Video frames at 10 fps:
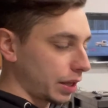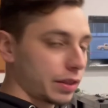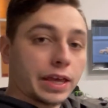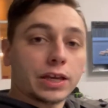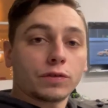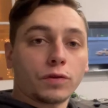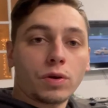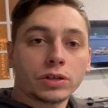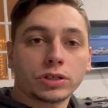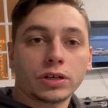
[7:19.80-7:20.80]
thank you for
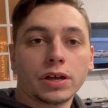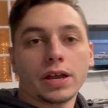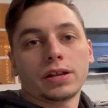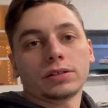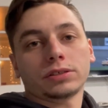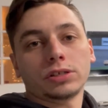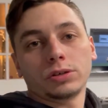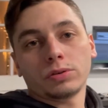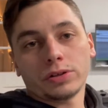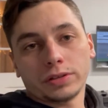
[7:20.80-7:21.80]
watching, and I'll see
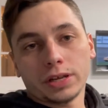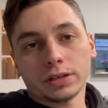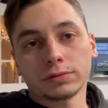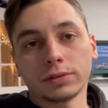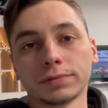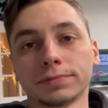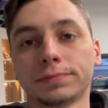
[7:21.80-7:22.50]
you on the next one.